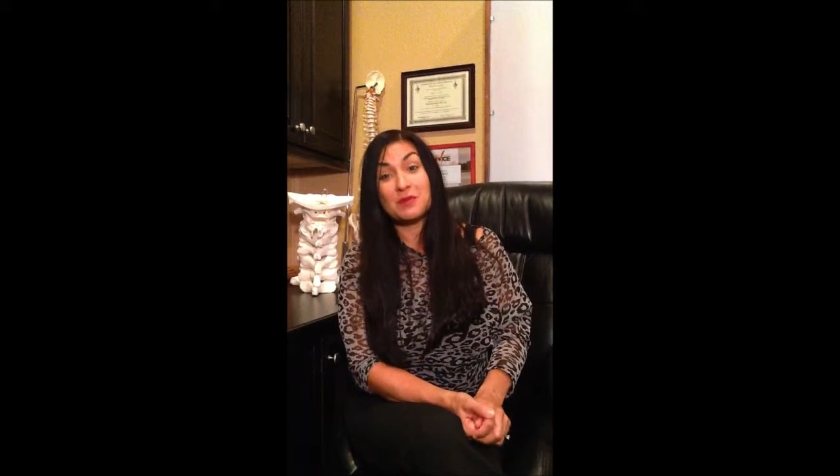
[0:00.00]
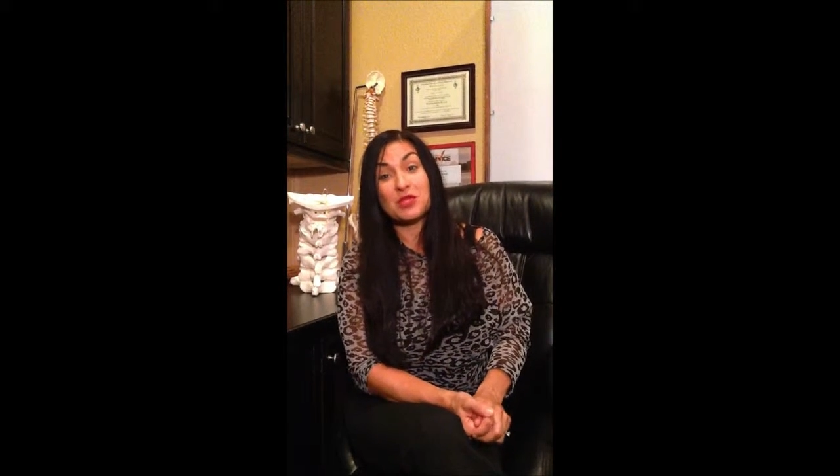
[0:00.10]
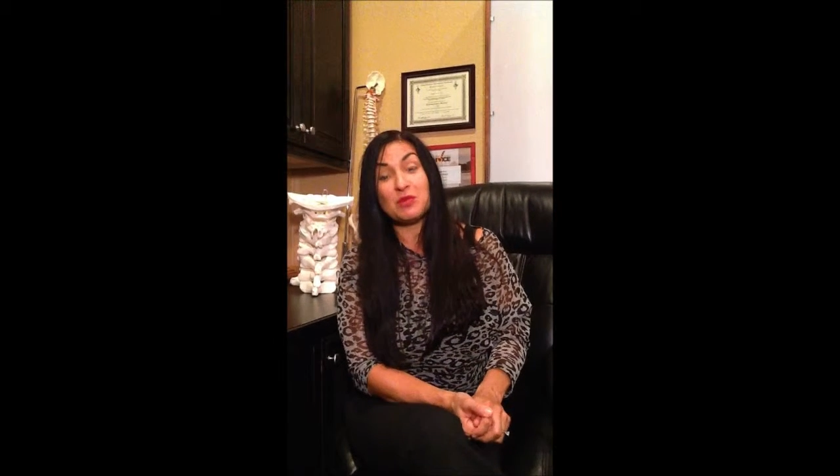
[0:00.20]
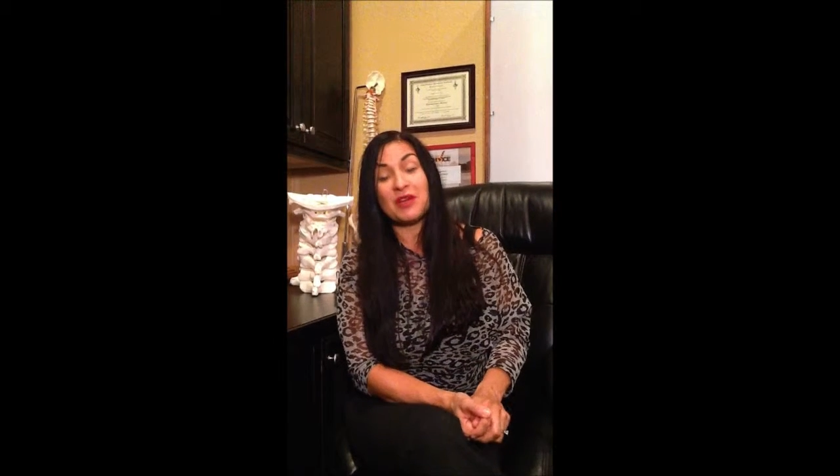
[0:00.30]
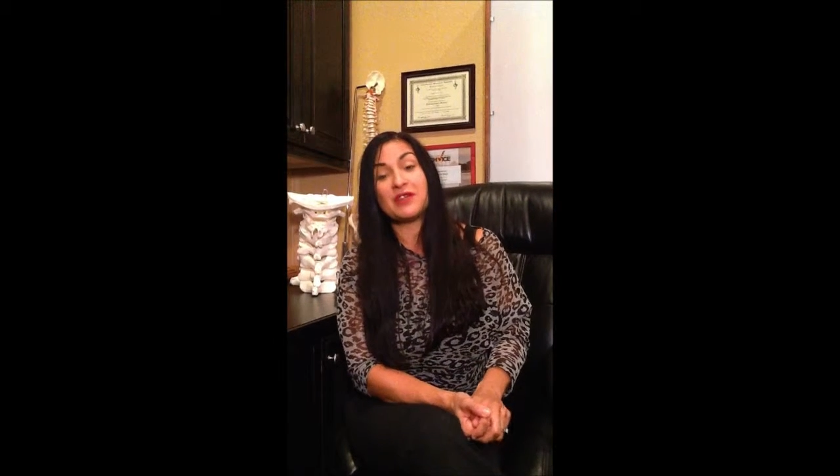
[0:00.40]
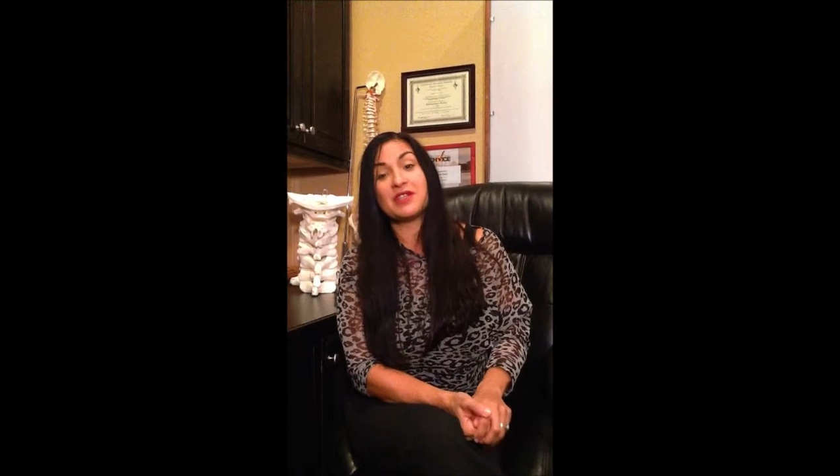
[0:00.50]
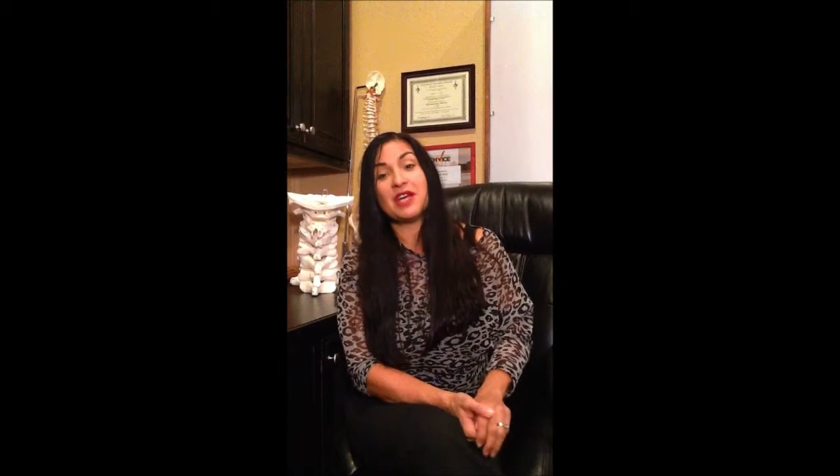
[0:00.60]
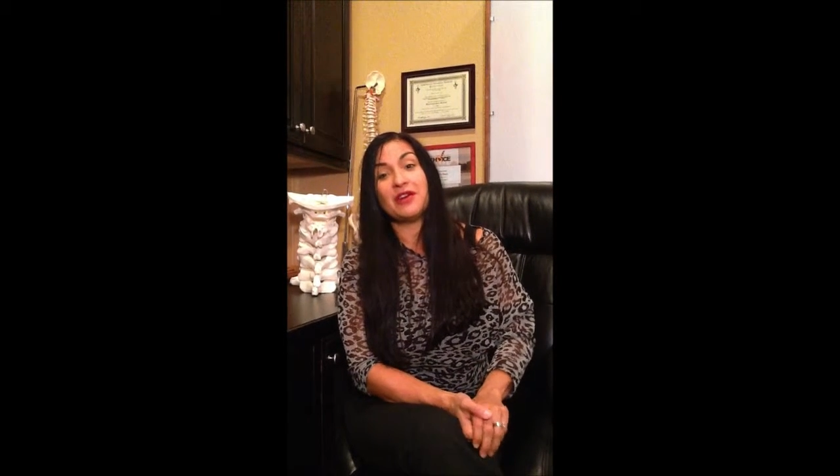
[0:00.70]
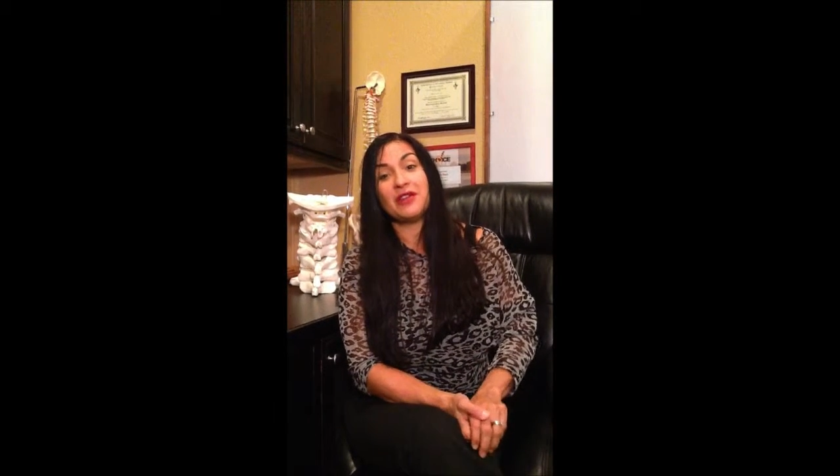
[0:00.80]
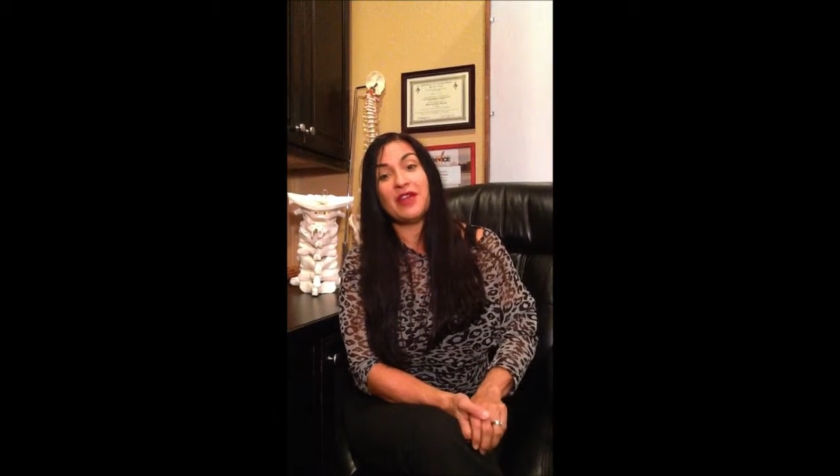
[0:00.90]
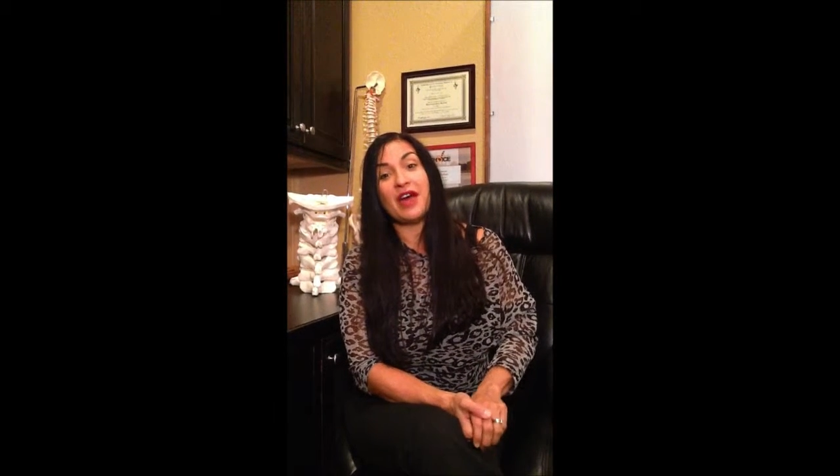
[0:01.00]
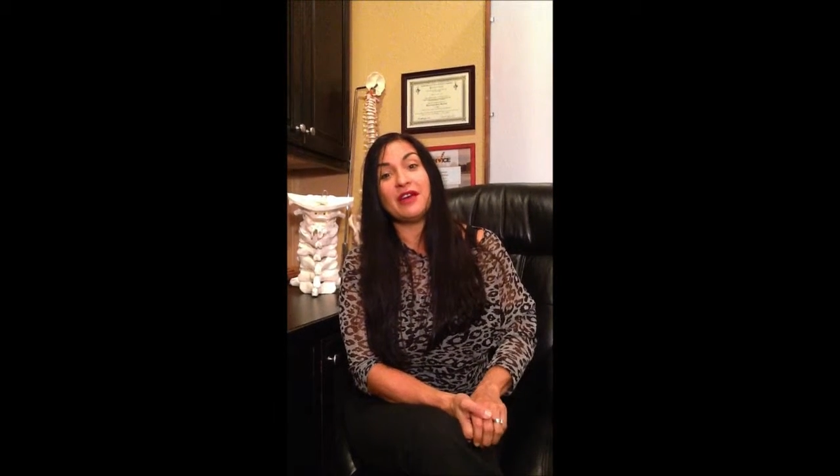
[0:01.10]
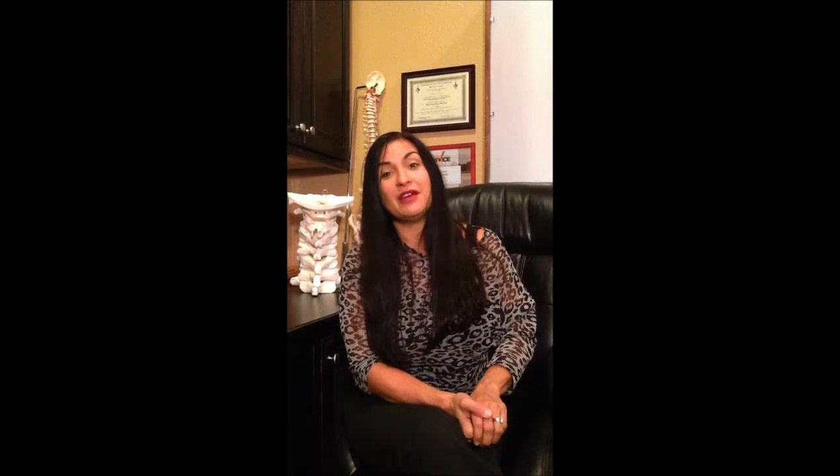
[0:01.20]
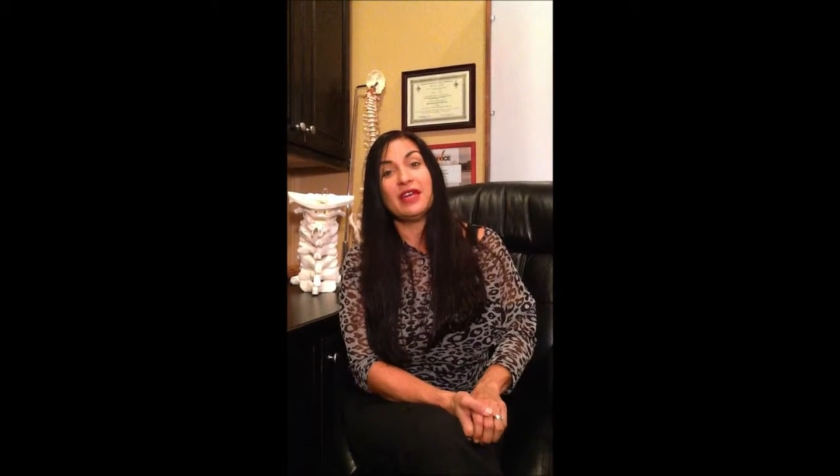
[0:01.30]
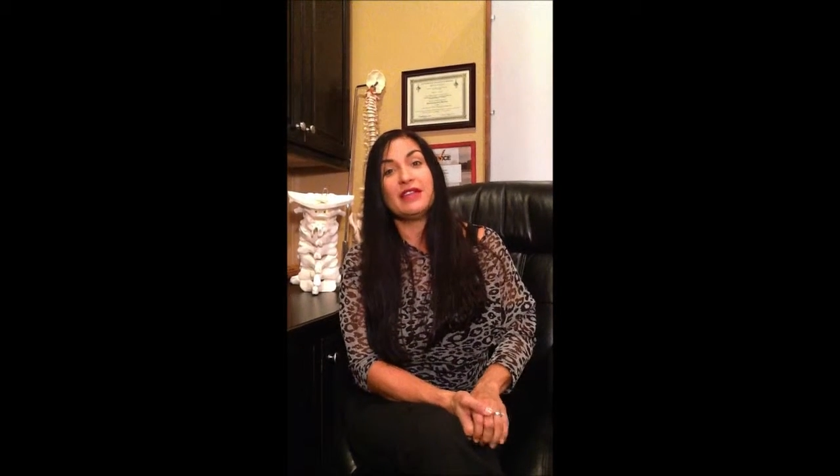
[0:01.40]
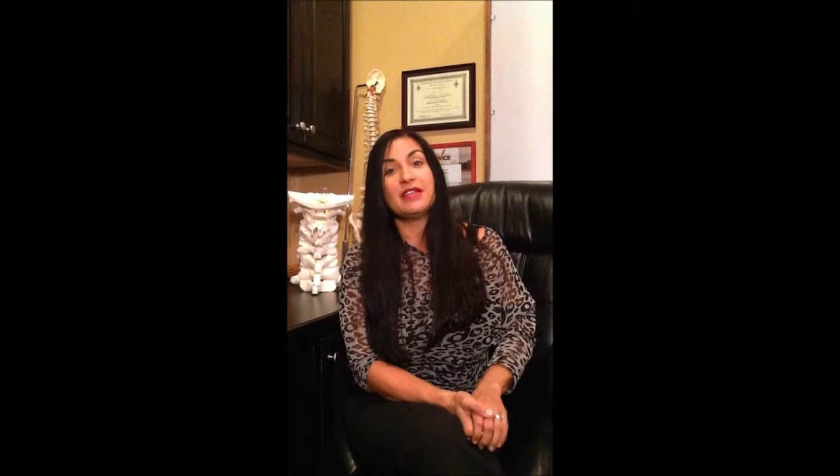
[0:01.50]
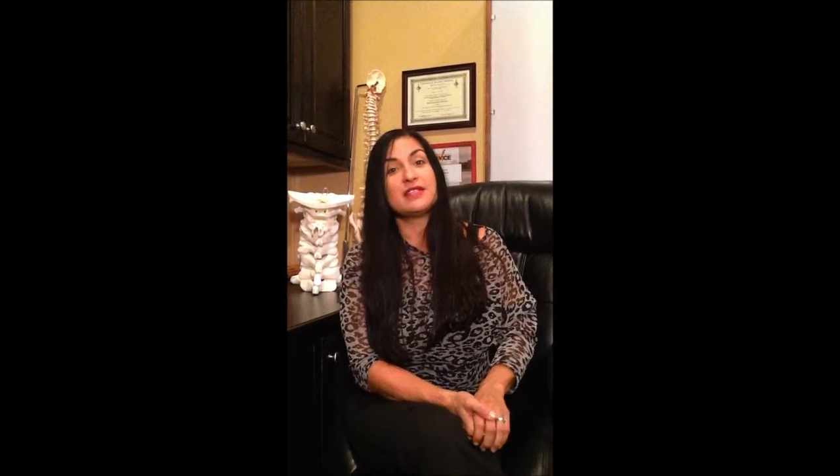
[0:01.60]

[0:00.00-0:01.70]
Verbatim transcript: should be able to tell you that. And they